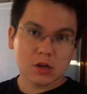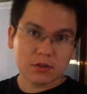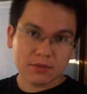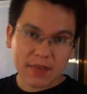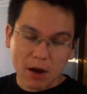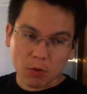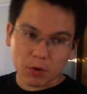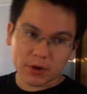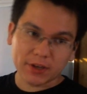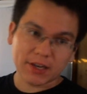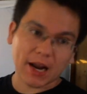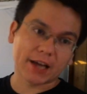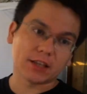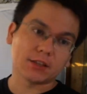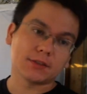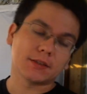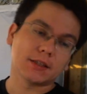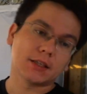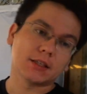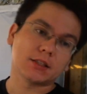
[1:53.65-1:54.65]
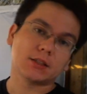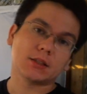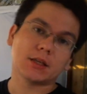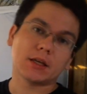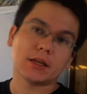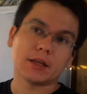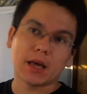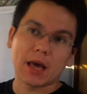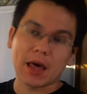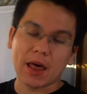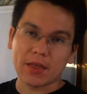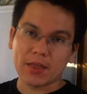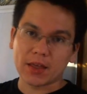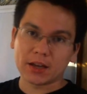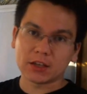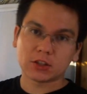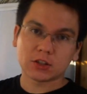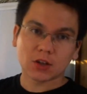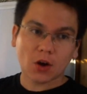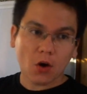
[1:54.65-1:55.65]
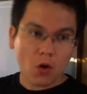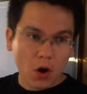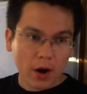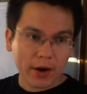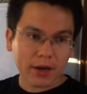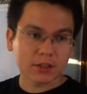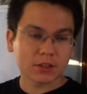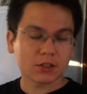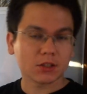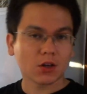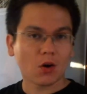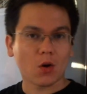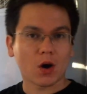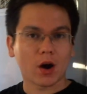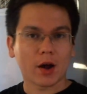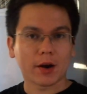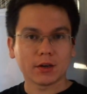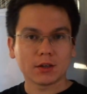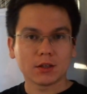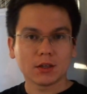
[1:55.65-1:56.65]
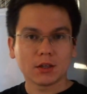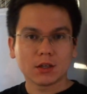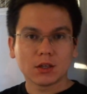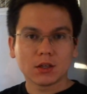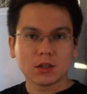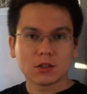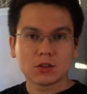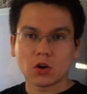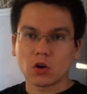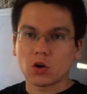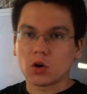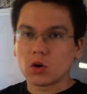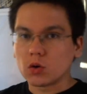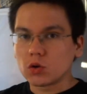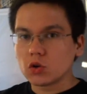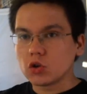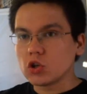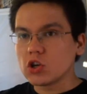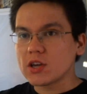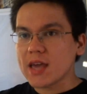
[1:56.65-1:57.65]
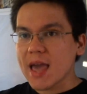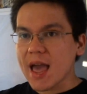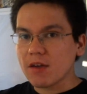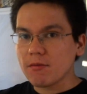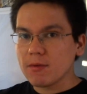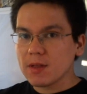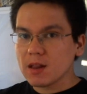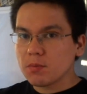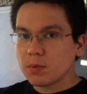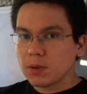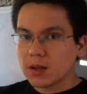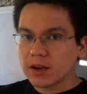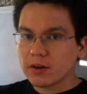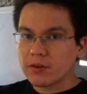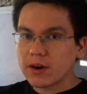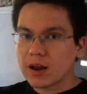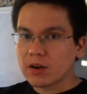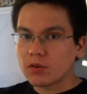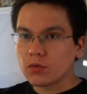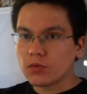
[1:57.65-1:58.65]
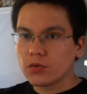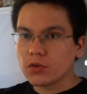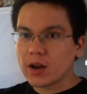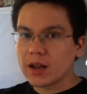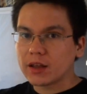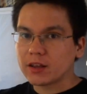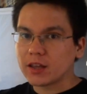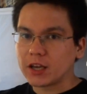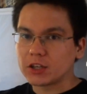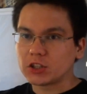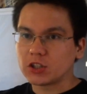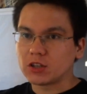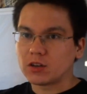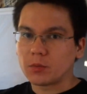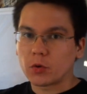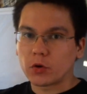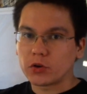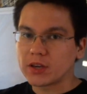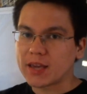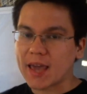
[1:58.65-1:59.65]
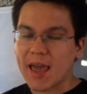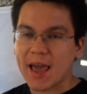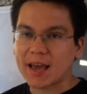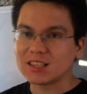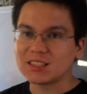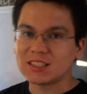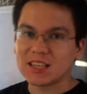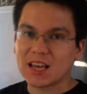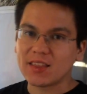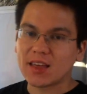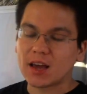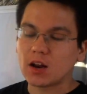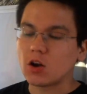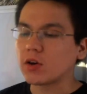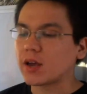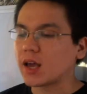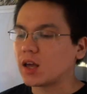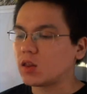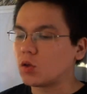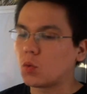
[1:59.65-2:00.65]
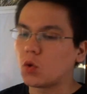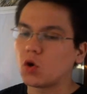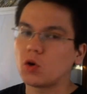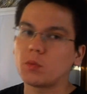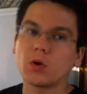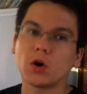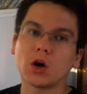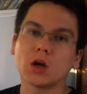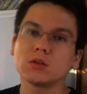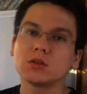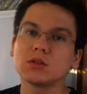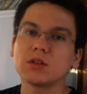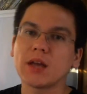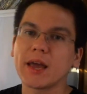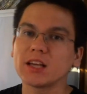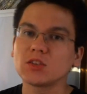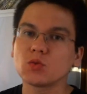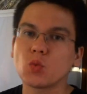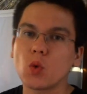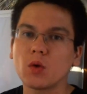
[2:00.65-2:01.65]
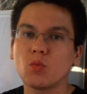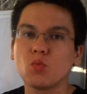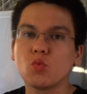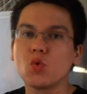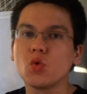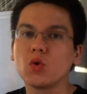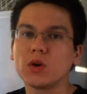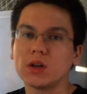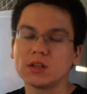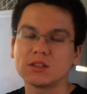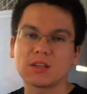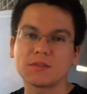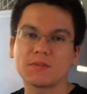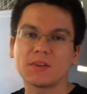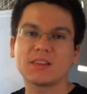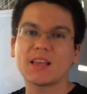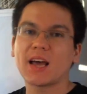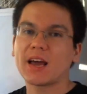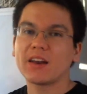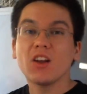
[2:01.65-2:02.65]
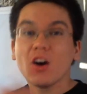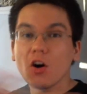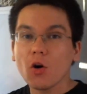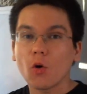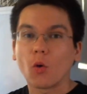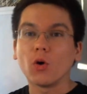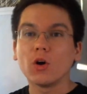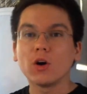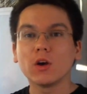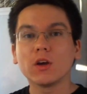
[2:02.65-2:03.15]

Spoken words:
that one dies first, and then so on and so on. So you can't really play around with wound allocation anymore. You can't say that, okay, the war boss takes 1 wound and stuff like that. No.